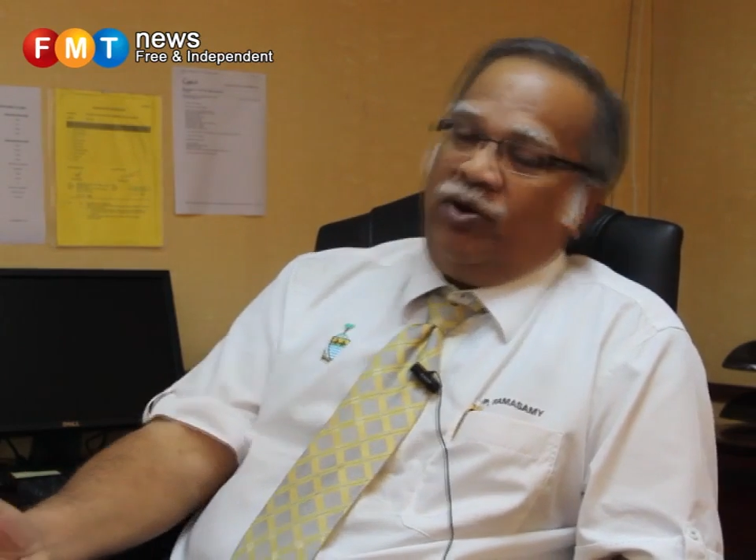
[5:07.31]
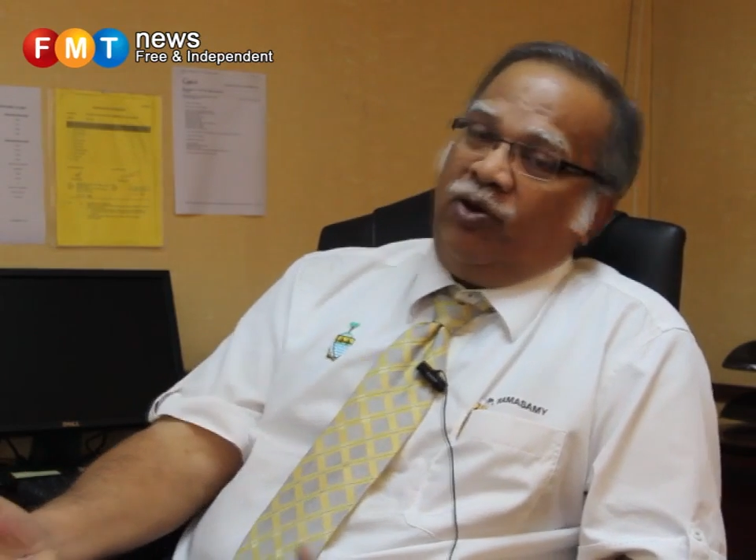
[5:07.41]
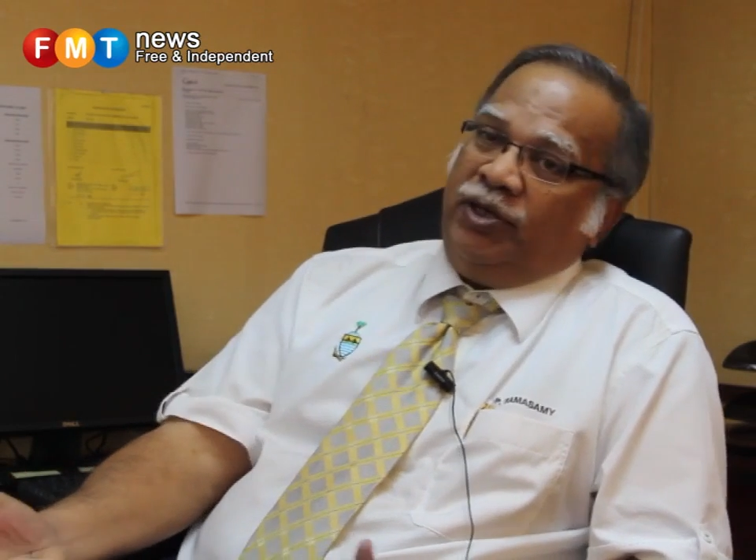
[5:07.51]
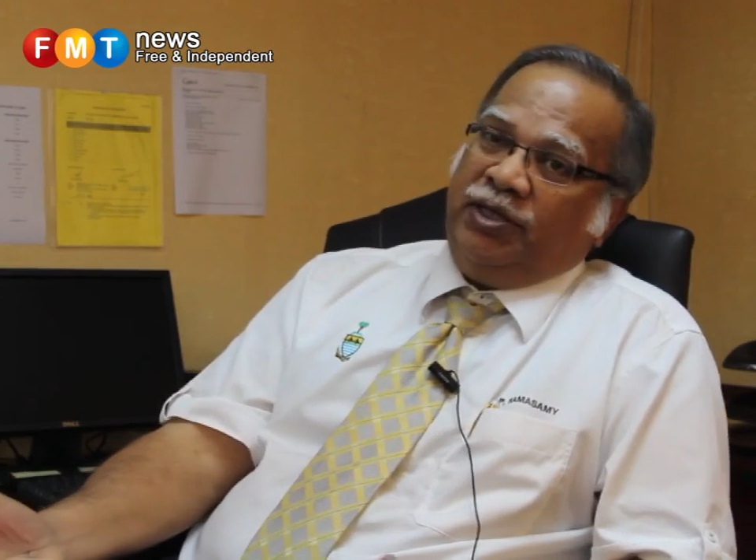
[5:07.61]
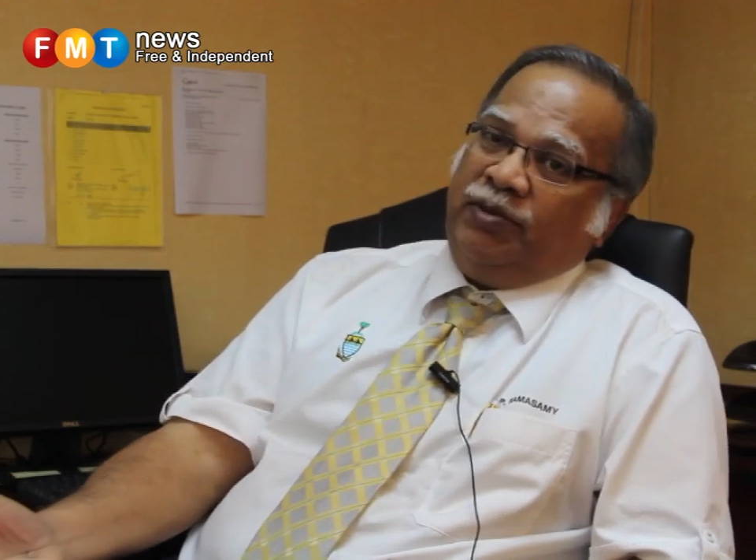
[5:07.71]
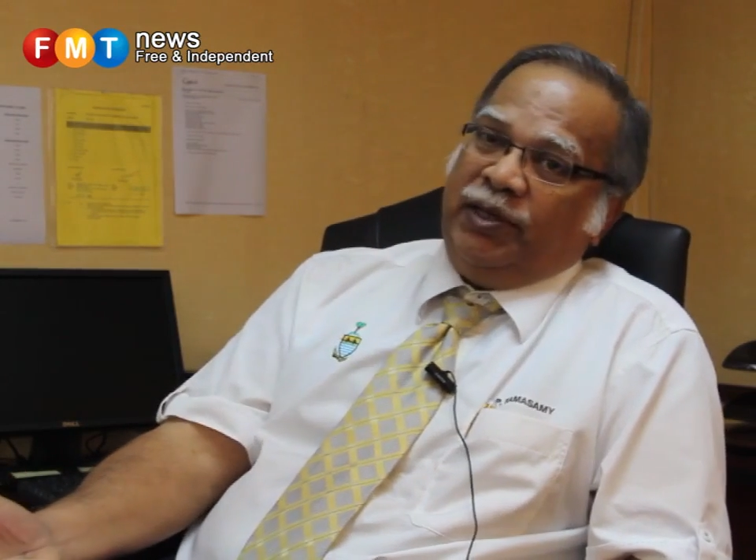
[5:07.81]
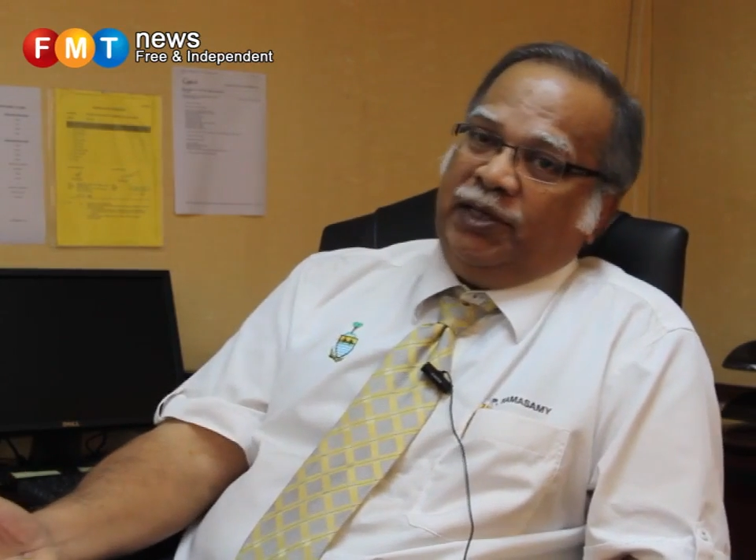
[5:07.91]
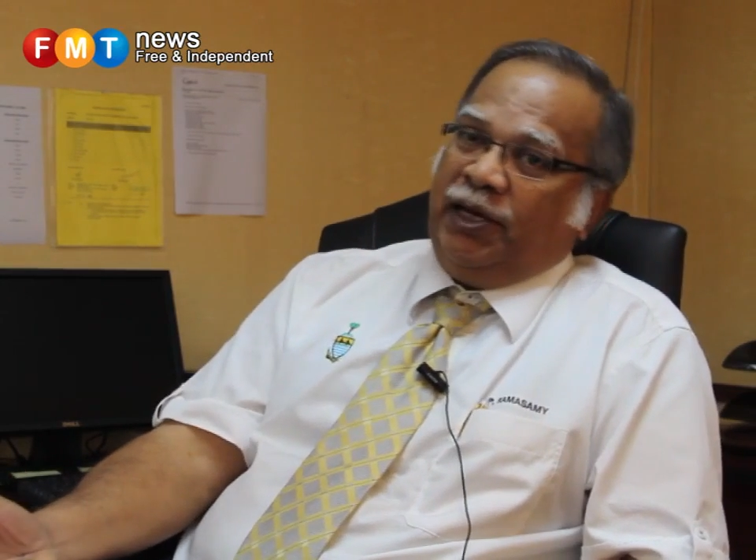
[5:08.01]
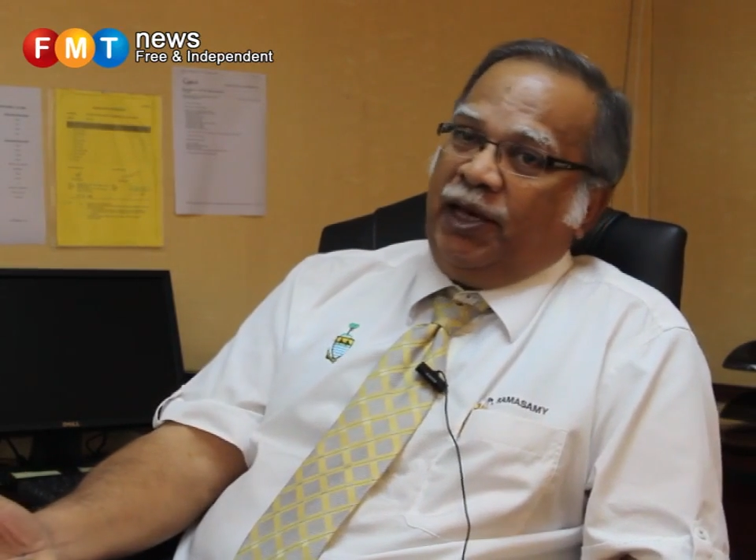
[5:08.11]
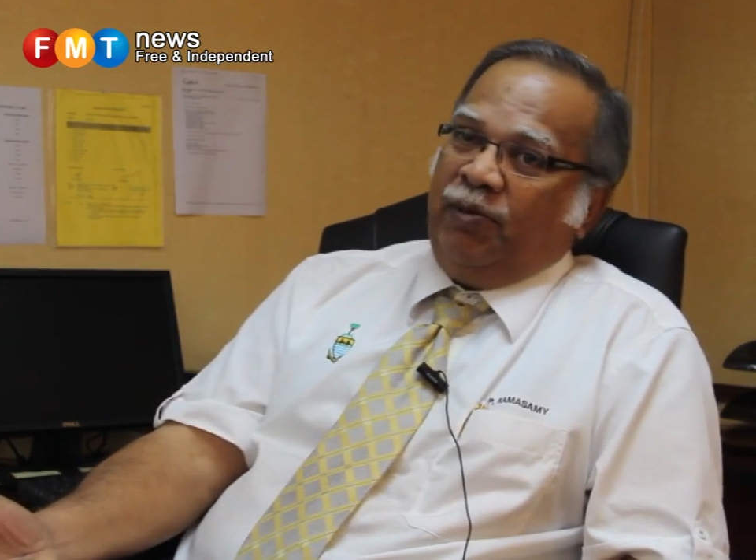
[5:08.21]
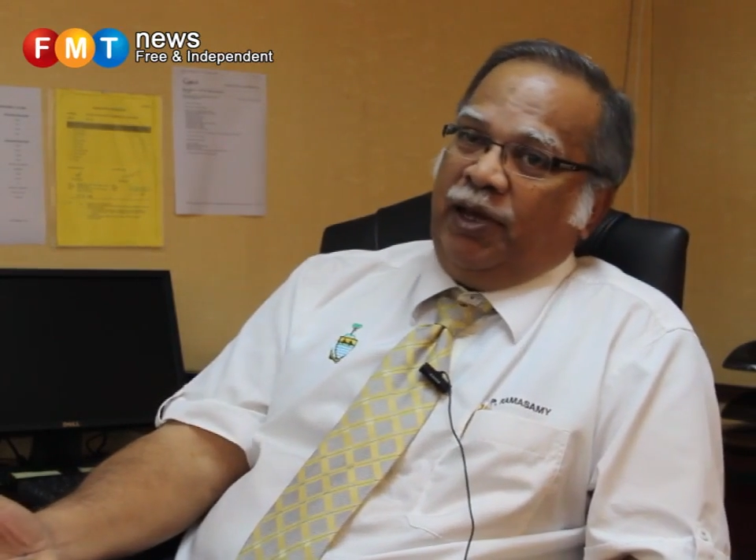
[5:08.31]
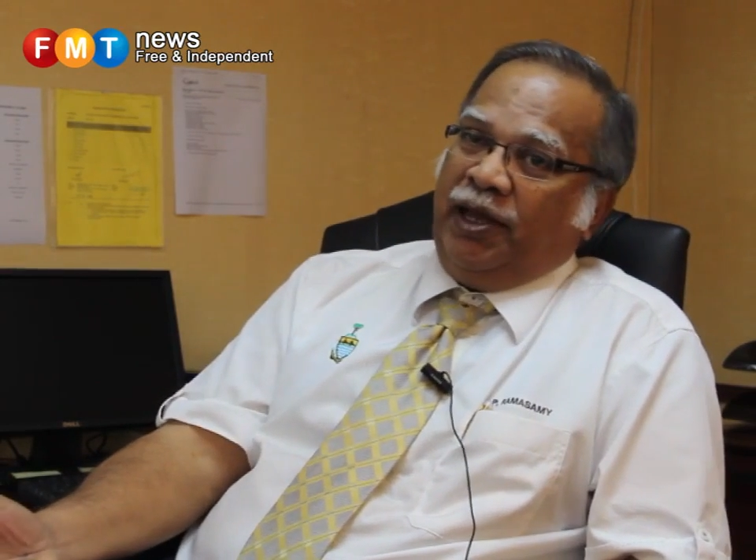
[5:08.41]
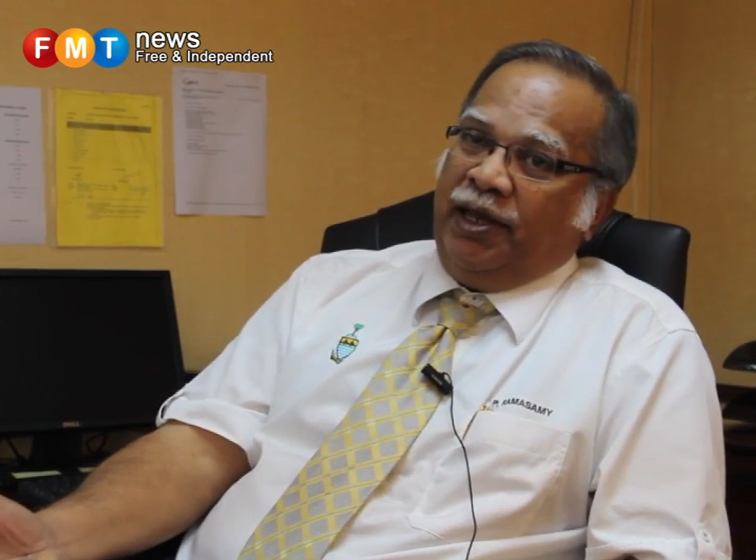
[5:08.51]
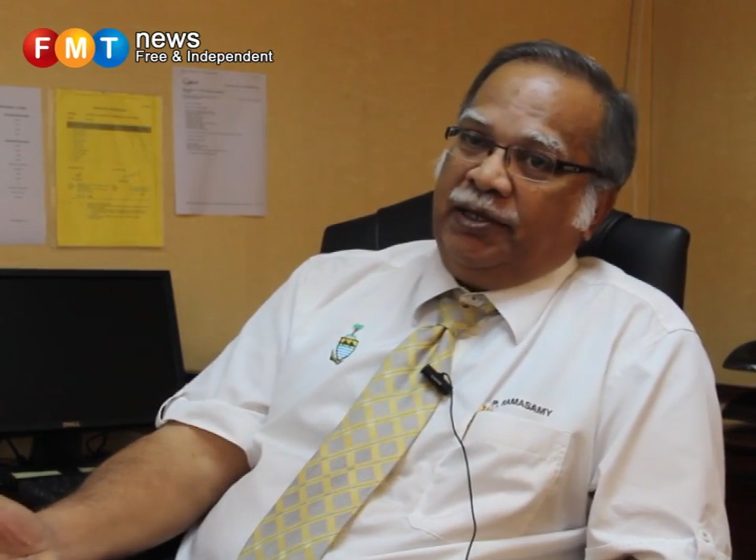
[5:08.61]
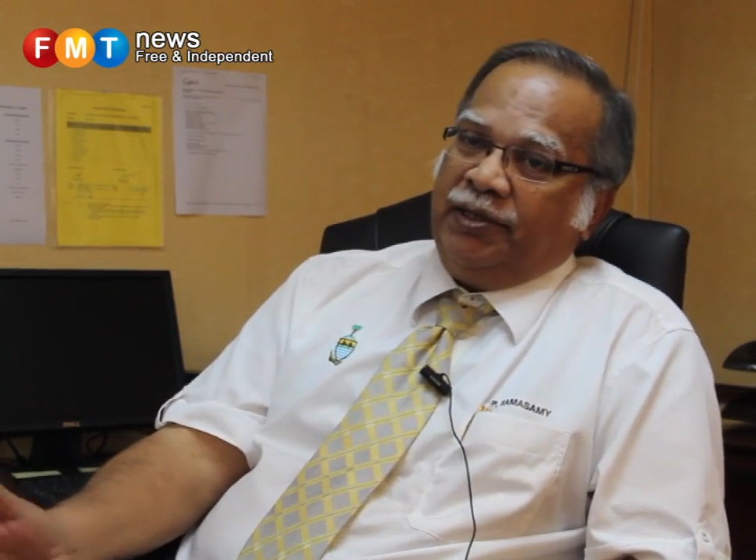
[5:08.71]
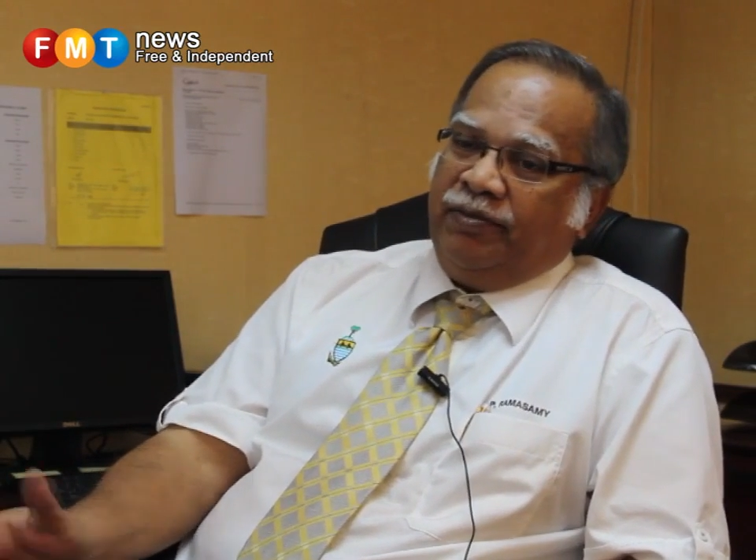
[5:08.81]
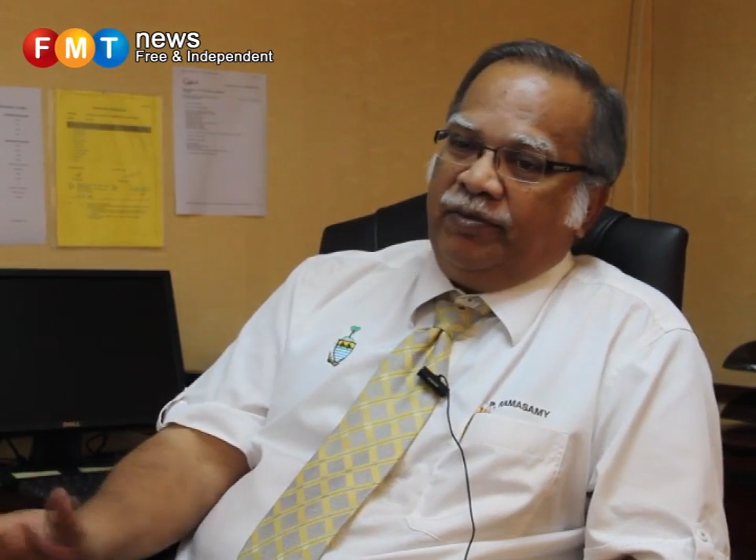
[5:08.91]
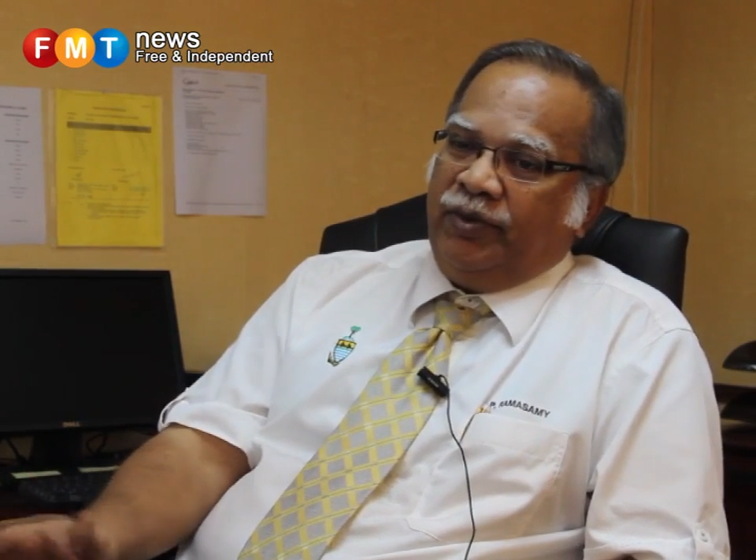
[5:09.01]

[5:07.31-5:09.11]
the northeast is basically Tamil areas.